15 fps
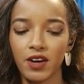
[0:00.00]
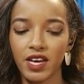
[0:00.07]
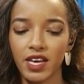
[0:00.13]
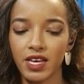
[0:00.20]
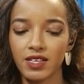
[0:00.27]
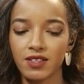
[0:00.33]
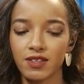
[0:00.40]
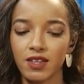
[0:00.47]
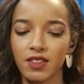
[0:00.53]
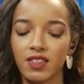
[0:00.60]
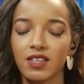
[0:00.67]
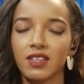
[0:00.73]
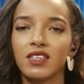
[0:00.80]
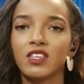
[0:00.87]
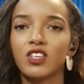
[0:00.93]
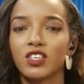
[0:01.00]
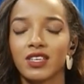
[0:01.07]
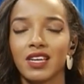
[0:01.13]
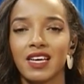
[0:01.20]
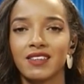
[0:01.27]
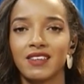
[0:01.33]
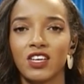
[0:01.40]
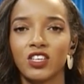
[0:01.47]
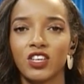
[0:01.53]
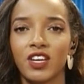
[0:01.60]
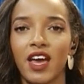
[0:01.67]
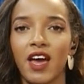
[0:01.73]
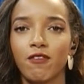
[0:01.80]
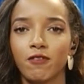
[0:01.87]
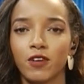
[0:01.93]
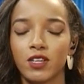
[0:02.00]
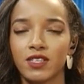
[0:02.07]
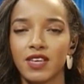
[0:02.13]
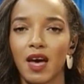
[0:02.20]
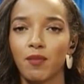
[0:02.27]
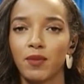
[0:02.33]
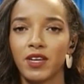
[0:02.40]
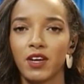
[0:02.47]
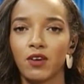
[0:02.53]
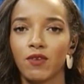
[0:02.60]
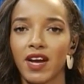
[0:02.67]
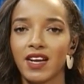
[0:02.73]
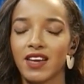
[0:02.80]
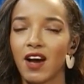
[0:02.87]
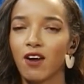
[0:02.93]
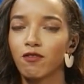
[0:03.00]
is the digitalization efforts happening right now.